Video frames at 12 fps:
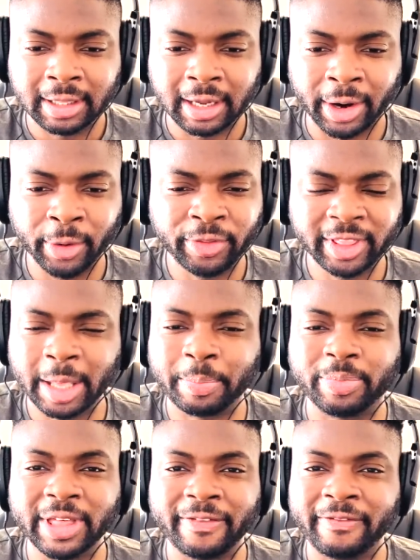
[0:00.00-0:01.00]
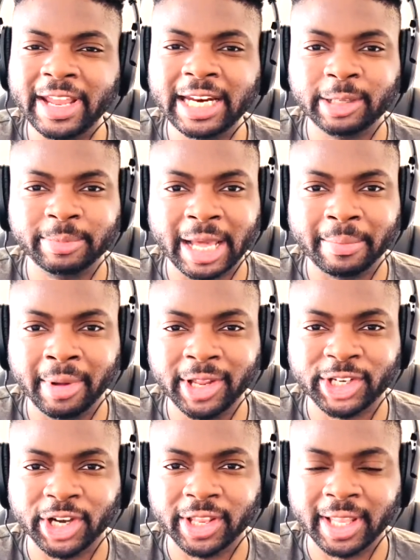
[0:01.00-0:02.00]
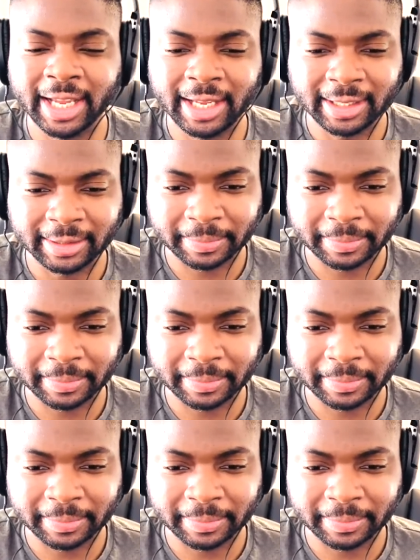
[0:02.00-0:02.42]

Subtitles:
I don't think they're feeding him that much, are they?